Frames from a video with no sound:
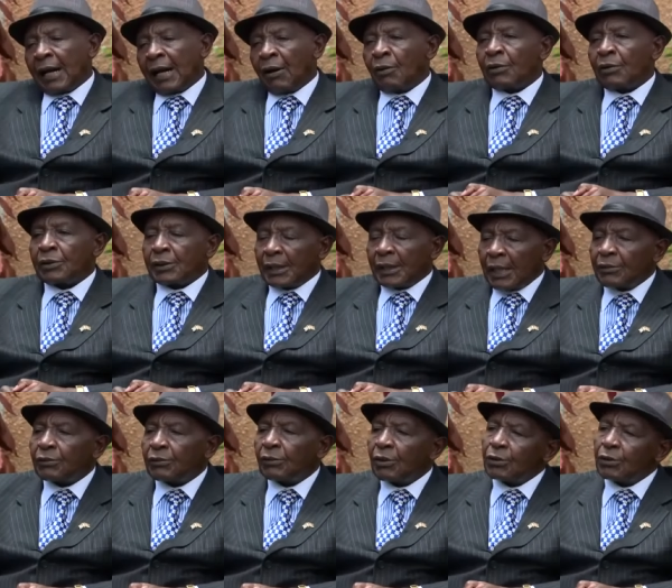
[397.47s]
I was
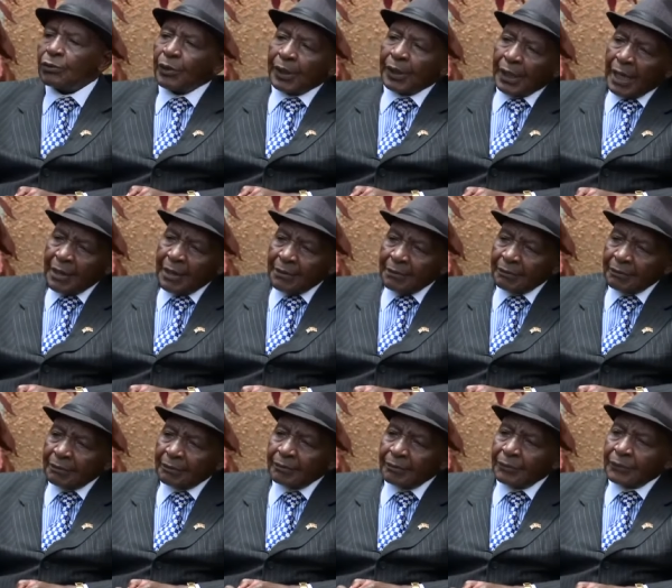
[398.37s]
tasked to go to Iran.
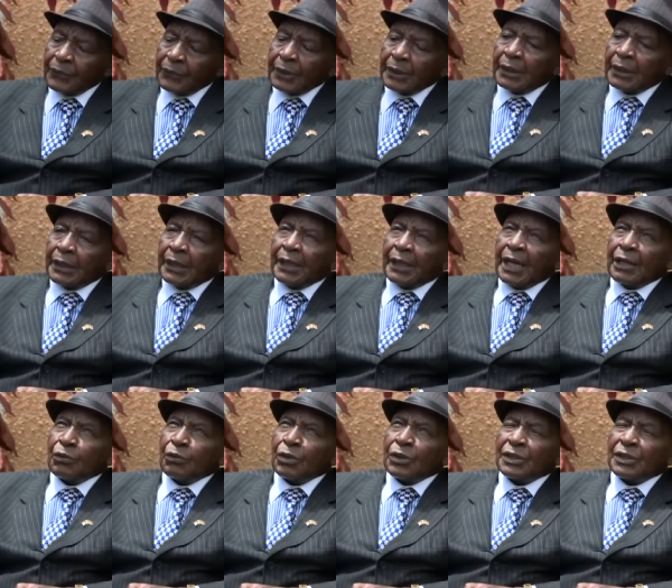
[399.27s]

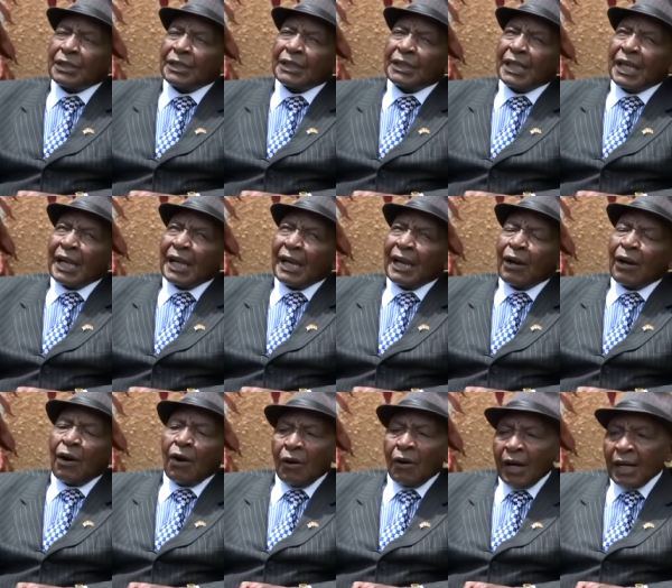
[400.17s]
That was
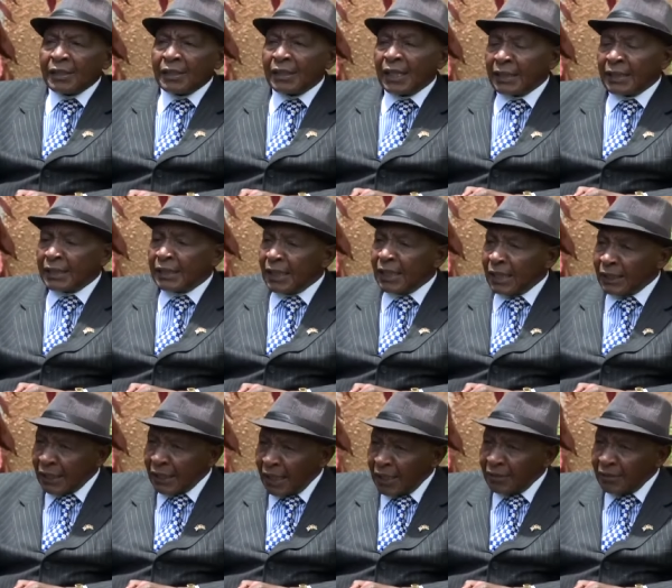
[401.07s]
uh, August nineteen
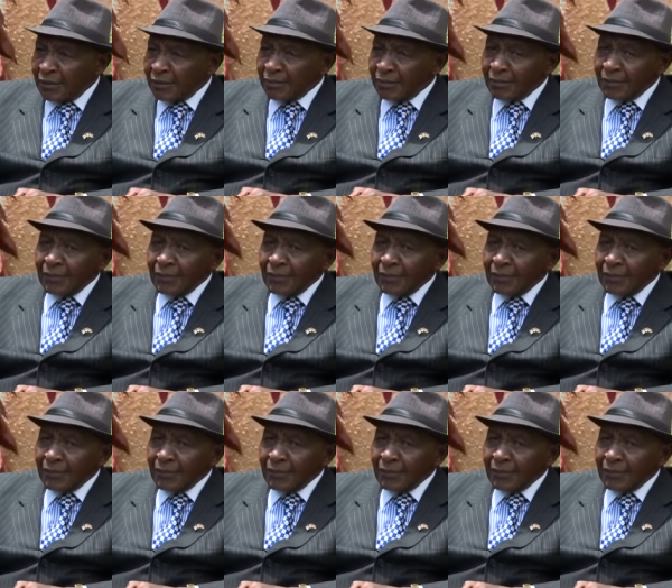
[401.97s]
eighty-eight.